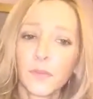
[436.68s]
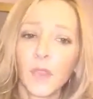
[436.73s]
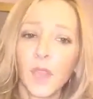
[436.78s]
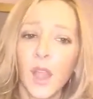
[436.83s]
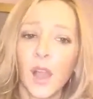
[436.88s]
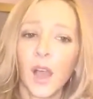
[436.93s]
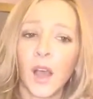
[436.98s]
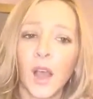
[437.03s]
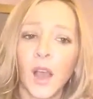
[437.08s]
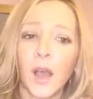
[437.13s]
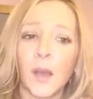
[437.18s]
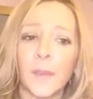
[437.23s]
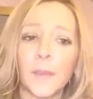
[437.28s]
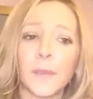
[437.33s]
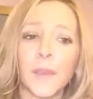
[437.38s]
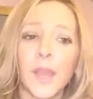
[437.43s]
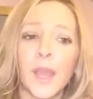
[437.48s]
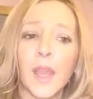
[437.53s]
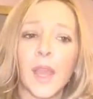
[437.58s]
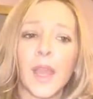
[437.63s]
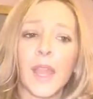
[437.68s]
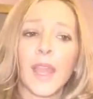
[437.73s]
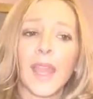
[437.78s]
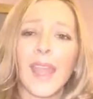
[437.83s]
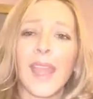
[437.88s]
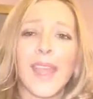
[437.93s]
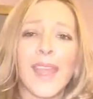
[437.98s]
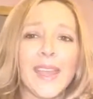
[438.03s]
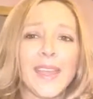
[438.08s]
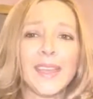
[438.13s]

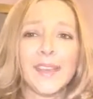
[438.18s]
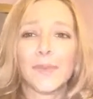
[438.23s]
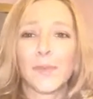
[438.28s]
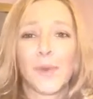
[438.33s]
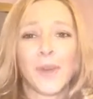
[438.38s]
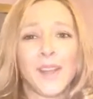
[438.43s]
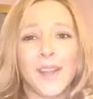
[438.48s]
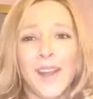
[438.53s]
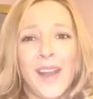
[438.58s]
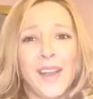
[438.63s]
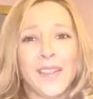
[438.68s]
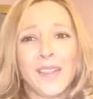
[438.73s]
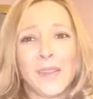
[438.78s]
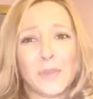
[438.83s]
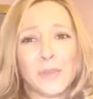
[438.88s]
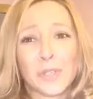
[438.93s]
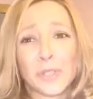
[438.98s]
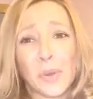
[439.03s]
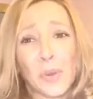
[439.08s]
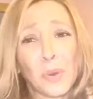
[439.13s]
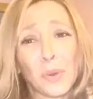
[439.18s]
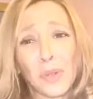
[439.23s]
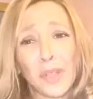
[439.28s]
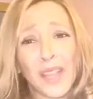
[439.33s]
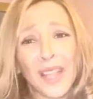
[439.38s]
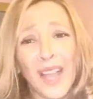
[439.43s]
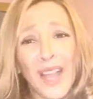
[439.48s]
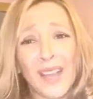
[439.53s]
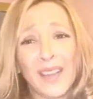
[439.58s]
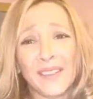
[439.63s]
And if we're not, then we're
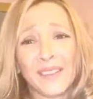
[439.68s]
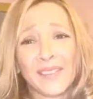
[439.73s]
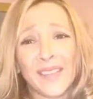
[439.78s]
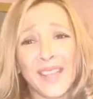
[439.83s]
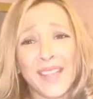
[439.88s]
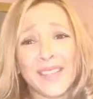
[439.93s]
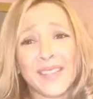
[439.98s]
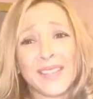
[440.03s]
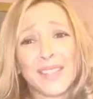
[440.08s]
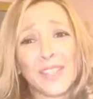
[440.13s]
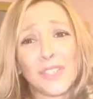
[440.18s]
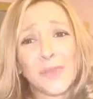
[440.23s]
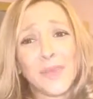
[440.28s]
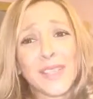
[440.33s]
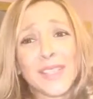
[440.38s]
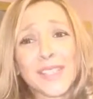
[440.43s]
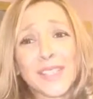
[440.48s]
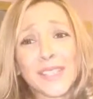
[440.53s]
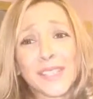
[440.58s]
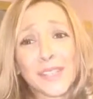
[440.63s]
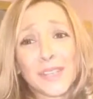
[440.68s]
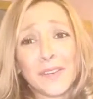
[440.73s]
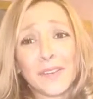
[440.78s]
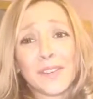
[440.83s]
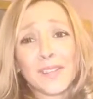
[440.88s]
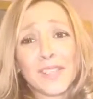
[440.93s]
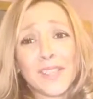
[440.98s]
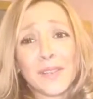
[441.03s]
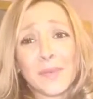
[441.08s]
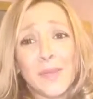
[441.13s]
totally kind of doing a
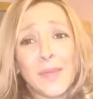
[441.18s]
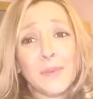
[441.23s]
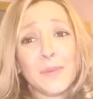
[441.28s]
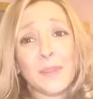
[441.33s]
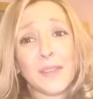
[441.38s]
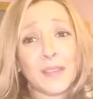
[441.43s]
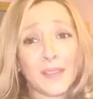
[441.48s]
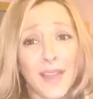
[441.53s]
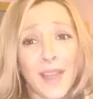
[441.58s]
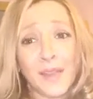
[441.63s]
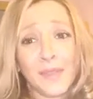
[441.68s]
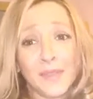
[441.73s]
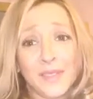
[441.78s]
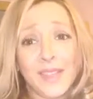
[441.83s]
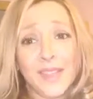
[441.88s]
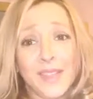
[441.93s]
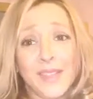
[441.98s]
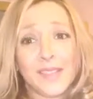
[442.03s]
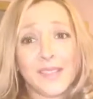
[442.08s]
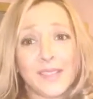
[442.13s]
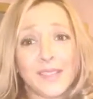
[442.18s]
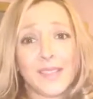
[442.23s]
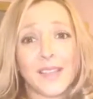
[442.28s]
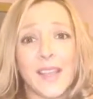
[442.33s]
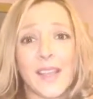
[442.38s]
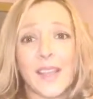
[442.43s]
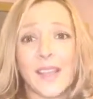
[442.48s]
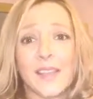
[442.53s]
disservice to the people around us.